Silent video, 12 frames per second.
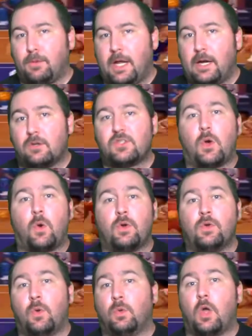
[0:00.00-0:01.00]
players
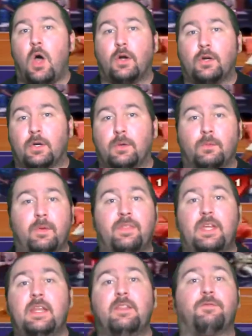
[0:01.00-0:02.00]
are no longer
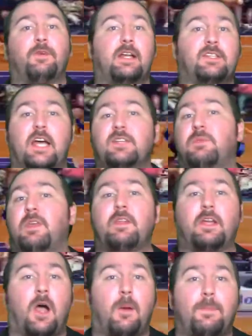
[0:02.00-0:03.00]
within the franchise, within
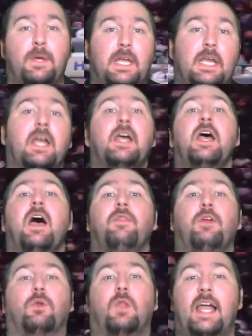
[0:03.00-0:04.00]
the company,
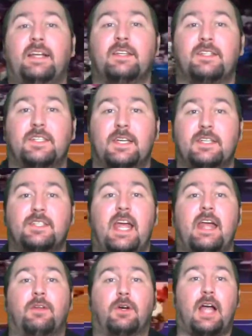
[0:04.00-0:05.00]
their likenesses
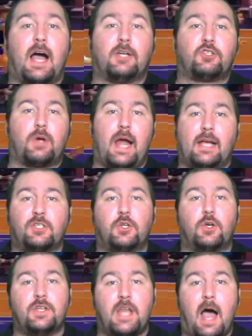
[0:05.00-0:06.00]
and their contracts
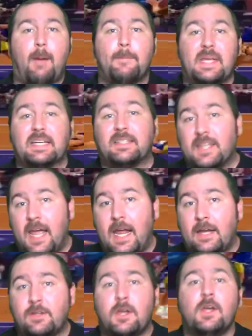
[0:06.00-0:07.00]
could not be
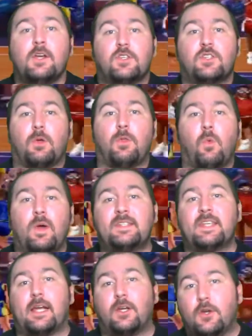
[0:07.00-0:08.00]
attained. So the
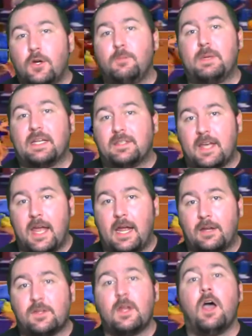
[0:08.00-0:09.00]
ones that could be
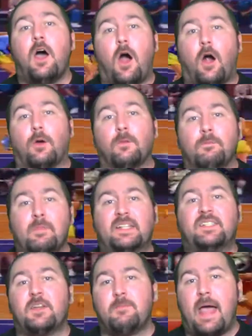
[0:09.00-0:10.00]
attained are
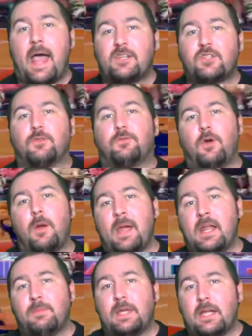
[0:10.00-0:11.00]
mixed and matched from
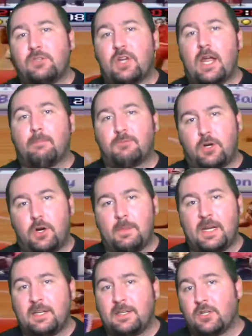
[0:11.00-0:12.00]
NBA Jam
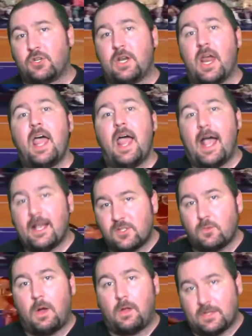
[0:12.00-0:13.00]
Tournament Edition
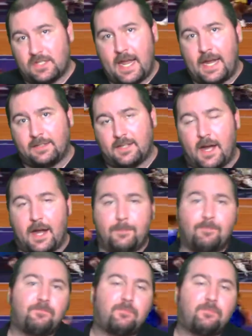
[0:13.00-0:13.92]
as well as Hang Time.